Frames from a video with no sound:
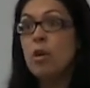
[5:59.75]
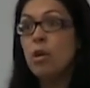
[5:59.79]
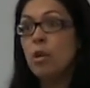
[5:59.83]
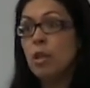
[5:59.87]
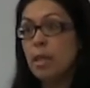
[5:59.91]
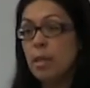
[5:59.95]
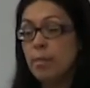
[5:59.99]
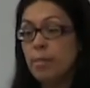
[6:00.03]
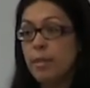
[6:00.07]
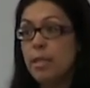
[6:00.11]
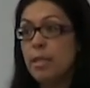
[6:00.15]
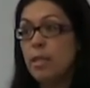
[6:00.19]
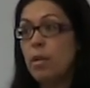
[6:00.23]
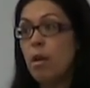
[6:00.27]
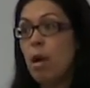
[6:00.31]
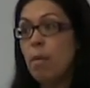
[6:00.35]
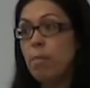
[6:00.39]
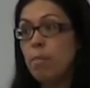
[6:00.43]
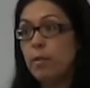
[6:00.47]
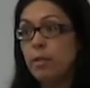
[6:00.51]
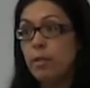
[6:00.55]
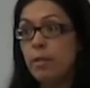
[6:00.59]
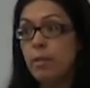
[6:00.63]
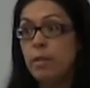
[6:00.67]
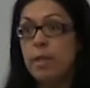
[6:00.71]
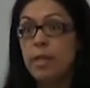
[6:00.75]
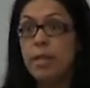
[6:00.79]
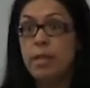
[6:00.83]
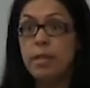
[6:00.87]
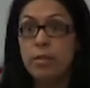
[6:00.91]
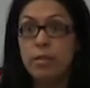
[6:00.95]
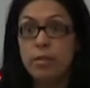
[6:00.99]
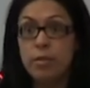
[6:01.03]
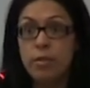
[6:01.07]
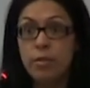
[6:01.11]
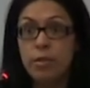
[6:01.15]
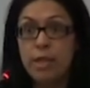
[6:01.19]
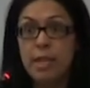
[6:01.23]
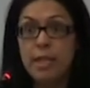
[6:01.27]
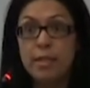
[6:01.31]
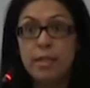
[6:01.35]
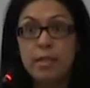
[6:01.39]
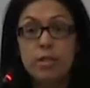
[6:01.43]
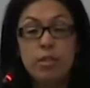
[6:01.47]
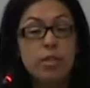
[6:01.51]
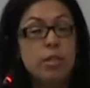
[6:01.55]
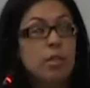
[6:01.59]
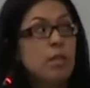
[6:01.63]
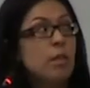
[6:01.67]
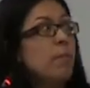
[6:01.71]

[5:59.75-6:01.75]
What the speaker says: limited opportunities to transition to